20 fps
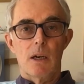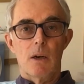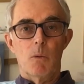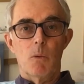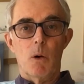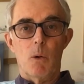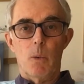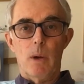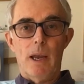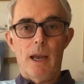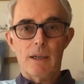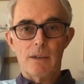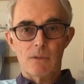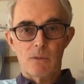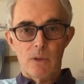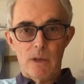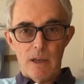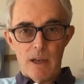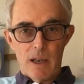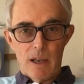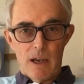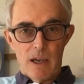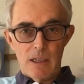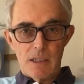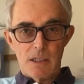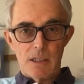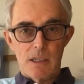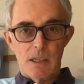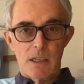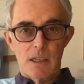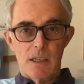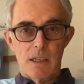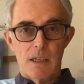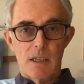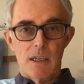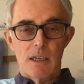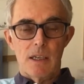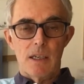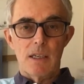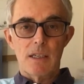what we hadn't realized
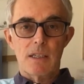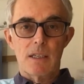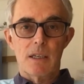is